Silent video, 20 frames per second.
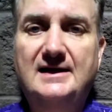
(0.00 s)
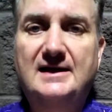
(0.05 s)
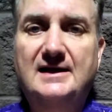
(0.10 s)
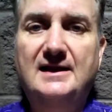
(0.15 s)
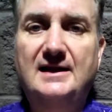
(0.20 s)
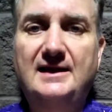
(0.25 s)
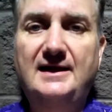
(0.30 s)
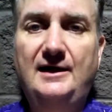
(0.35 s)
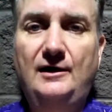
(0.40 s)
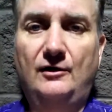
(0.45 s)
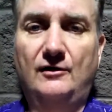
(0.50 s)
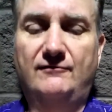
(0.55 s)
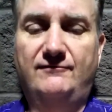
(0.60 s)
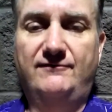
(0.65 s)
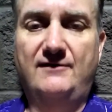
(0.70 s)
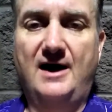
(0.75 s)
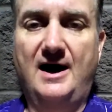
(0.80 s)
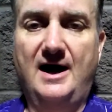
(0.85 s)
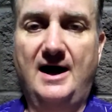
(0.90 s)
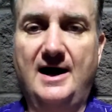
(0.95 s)

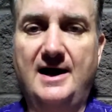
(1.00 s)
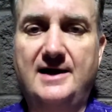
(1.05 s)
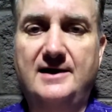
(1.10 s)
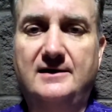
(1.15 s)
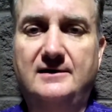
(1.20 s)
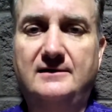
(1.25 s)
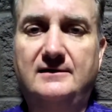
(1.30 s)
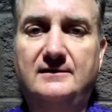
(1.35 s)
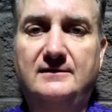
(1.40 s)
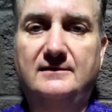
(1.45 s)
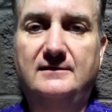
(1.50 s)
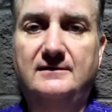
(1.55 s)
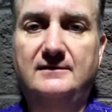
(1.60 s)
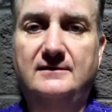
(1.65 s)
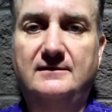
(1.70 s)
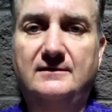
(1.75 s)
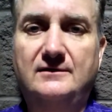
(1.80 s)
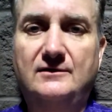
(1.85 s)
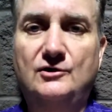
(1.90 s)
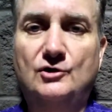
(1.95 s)
clarify
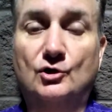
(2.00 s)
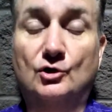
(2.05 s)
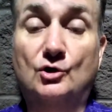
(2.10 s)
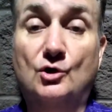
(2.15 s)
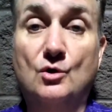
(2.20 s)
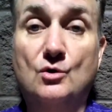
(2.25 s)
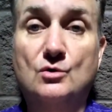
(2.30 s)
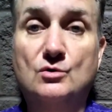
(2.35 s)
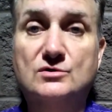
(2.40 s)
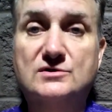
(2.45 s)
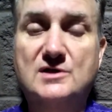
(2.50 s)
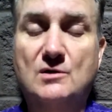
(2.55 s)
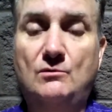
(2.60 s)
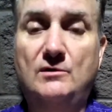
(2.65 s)
your goals.